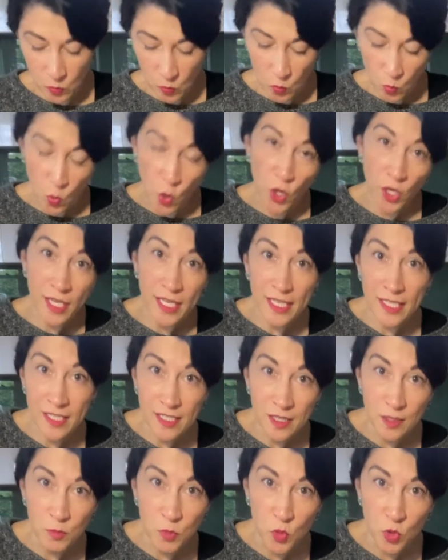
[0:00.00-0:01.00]
Working it
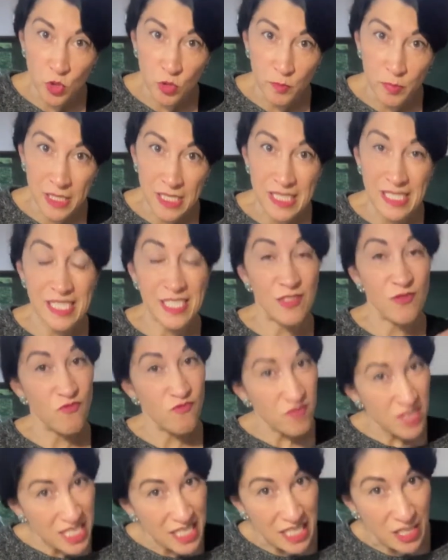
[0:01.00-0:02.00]
in the mortar and pestle is really